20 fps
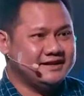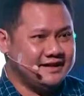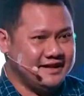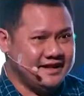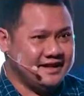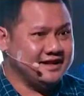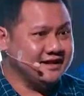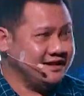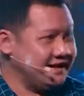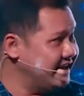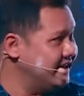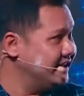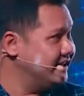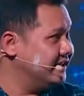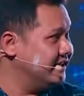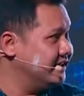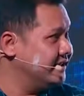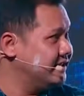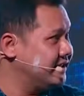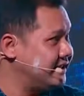
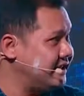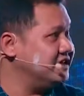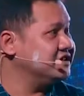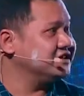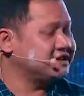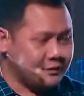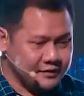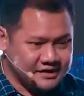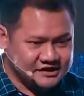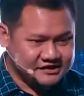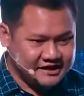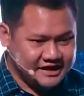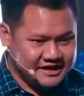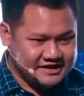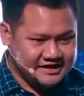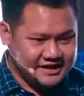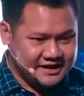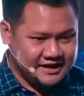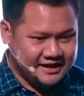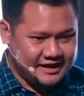in Southeast
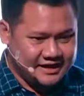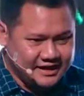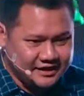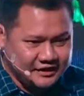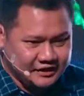Asia.